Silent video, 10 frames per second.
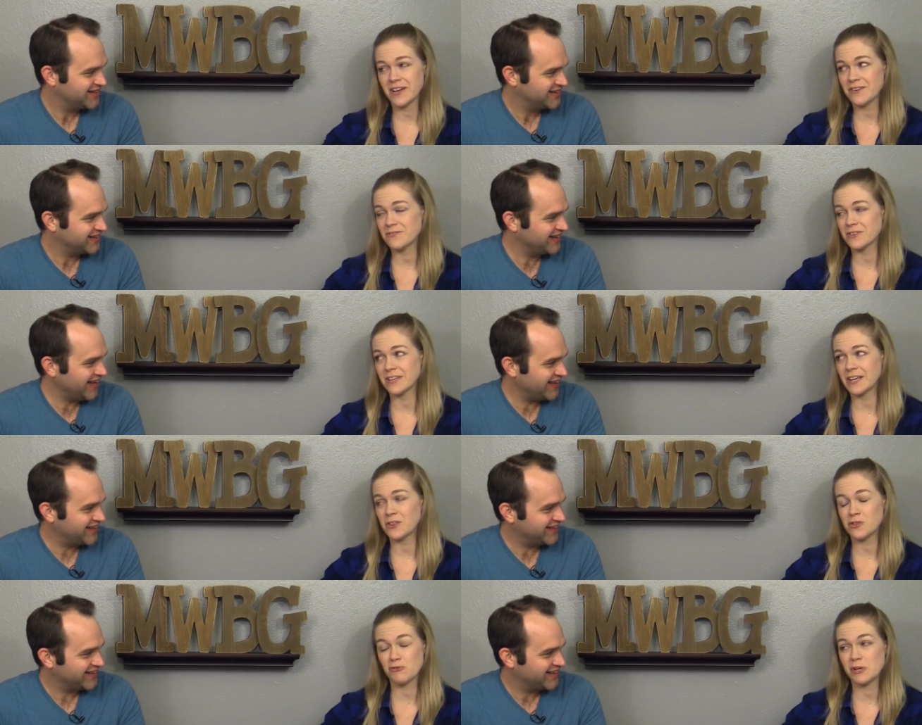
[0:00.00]
Speaker 1: out for
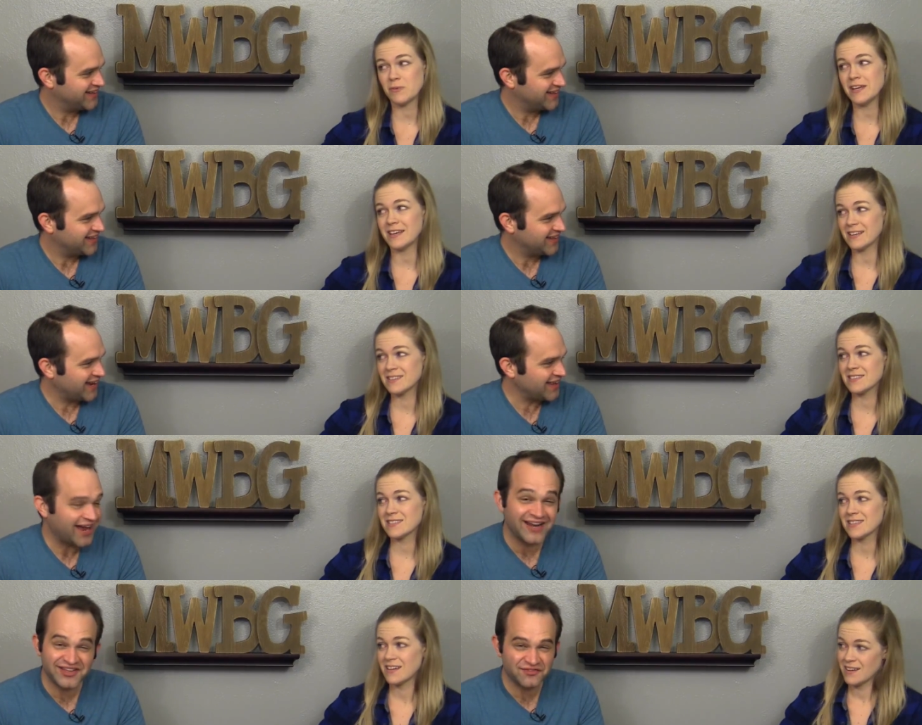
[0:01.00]
yeah. like three weeks.
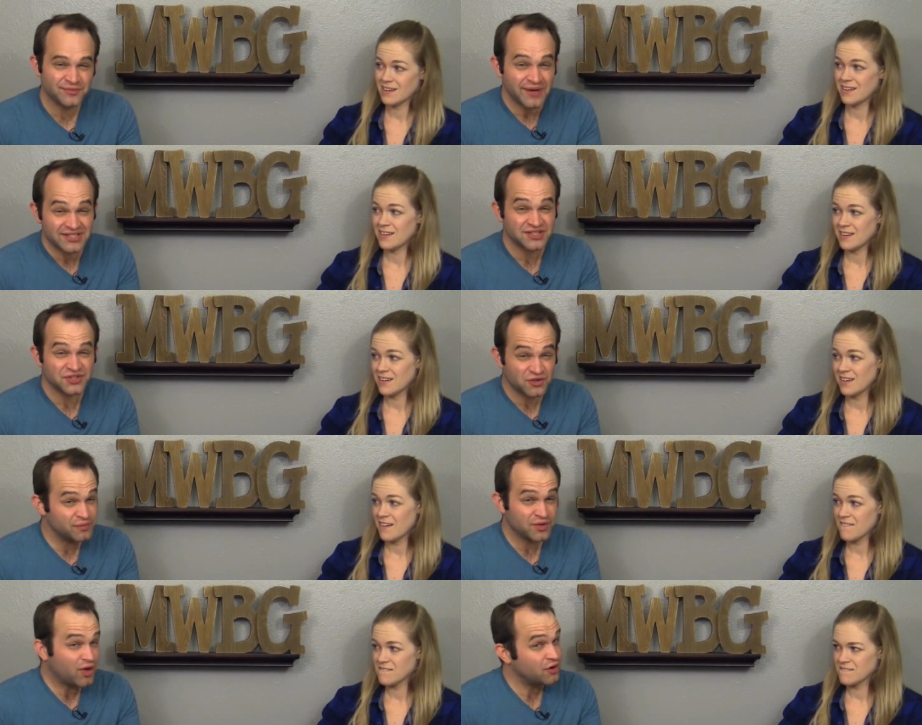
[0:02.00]
Speaker 2: I, I, think for me it's a
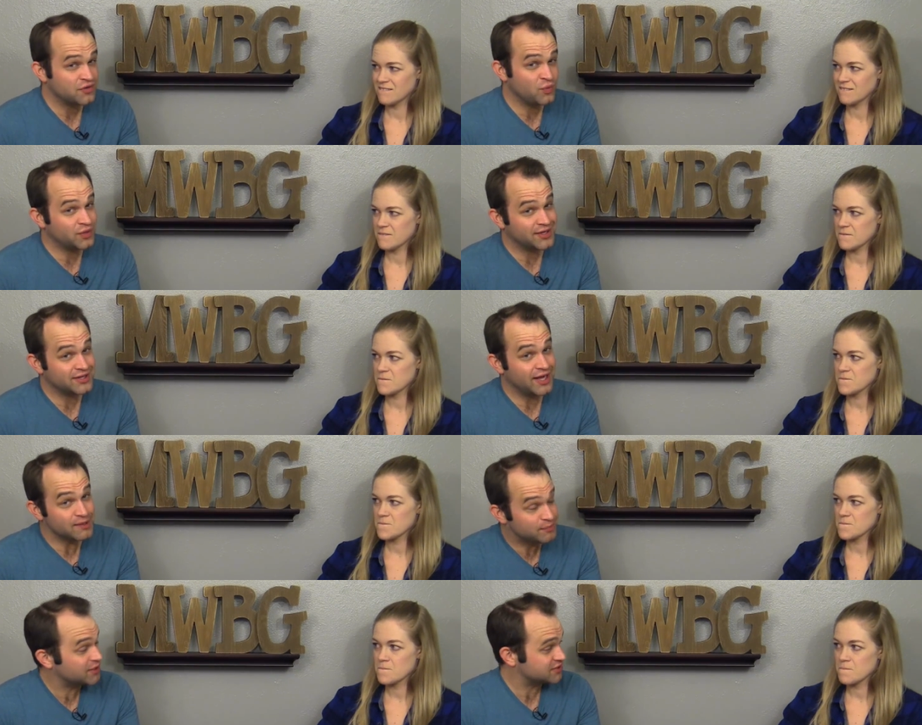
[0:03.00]
little bit longer than what I'd
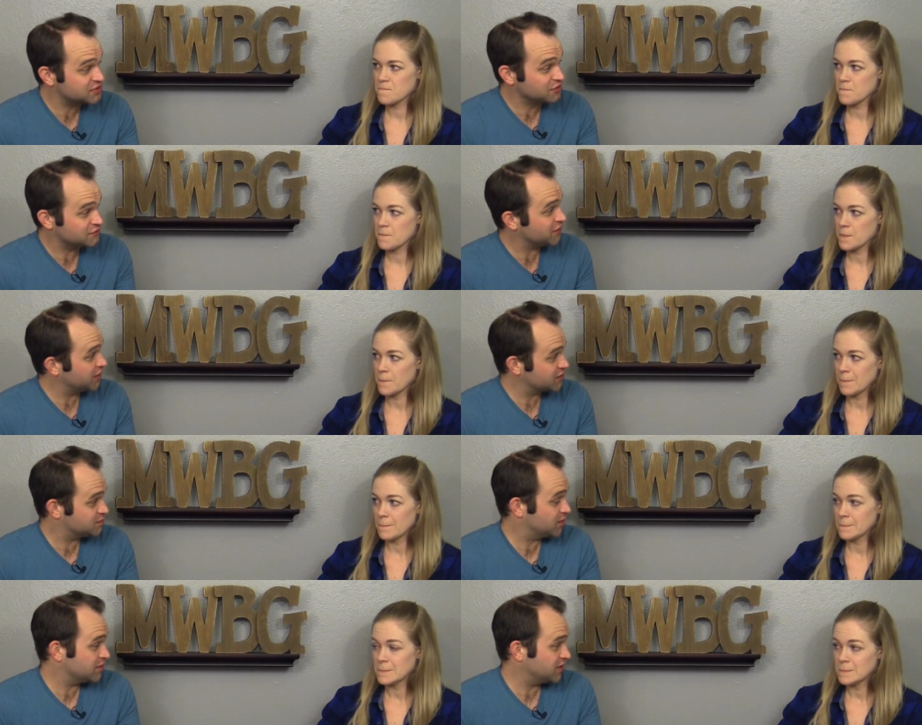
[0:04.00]
like, but it's still a fun
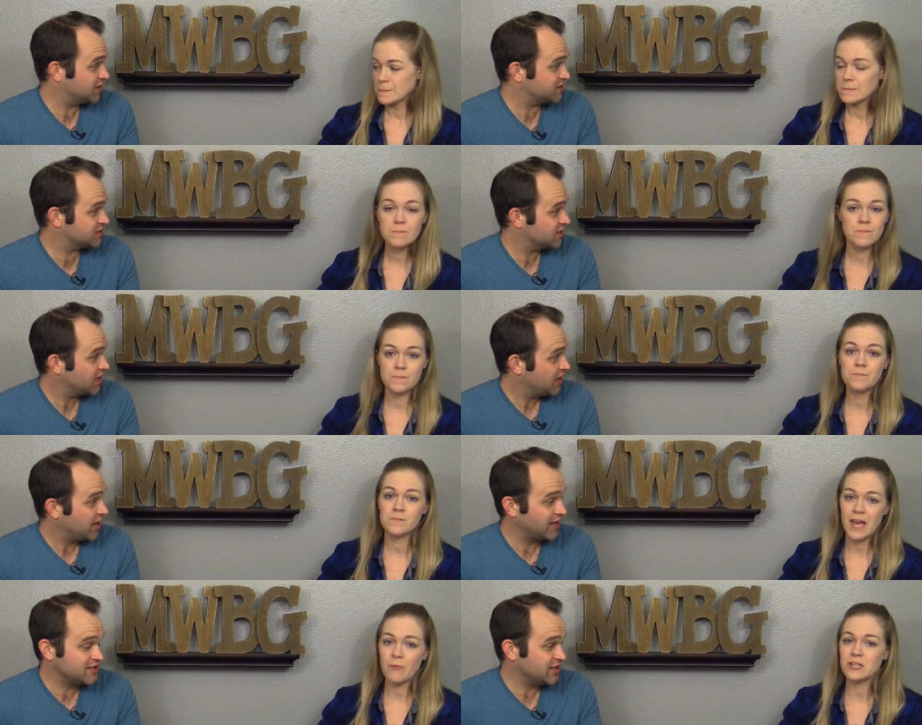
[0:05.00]
experience. Mm
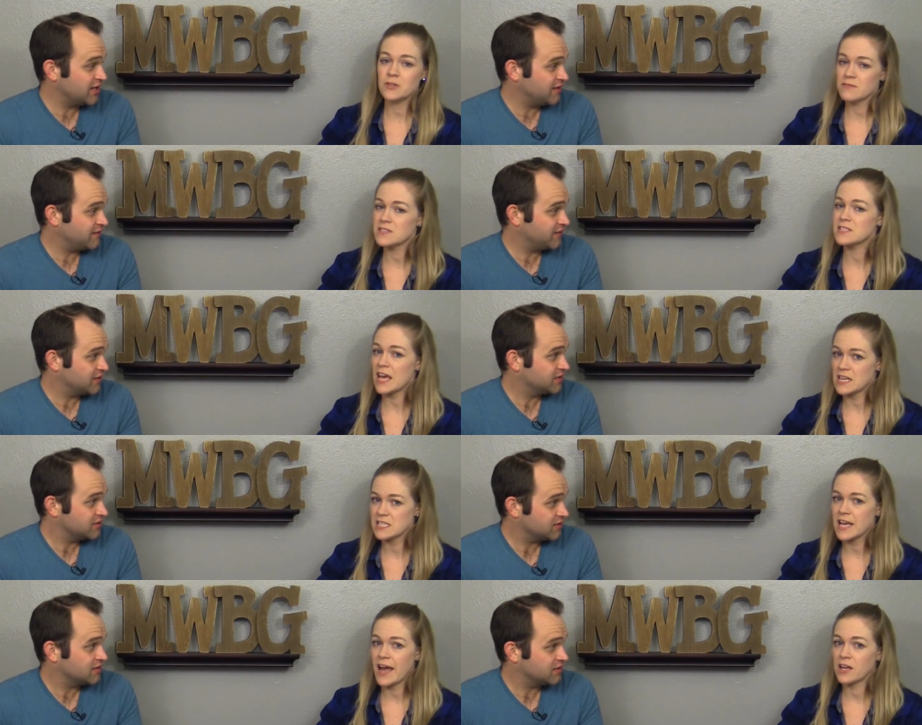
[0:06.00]
-hmm. Yeah, we do
Speaker 1: have to set
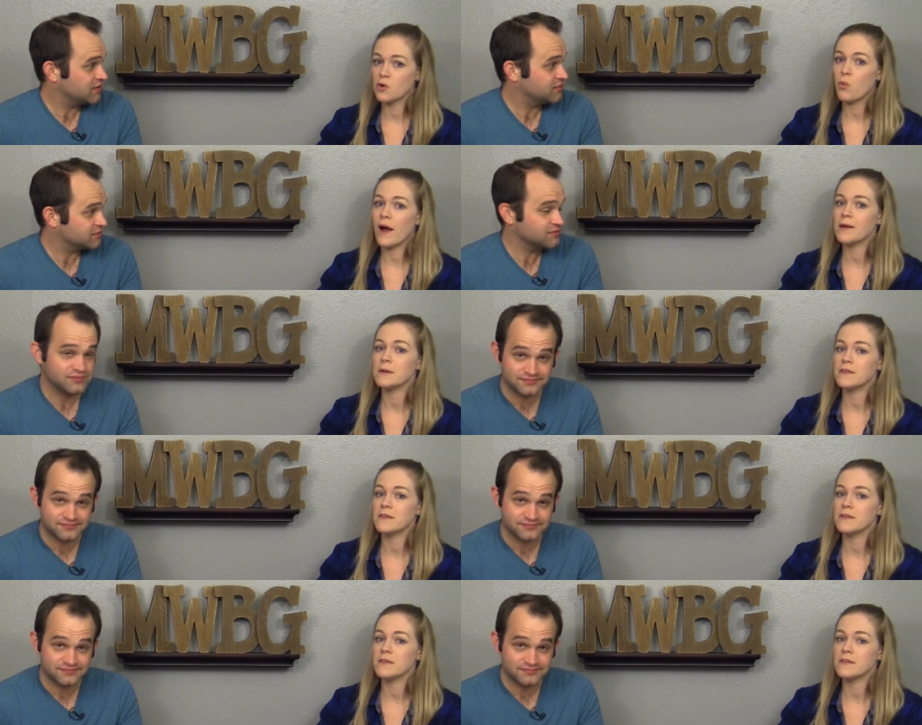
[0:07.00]
aside quite a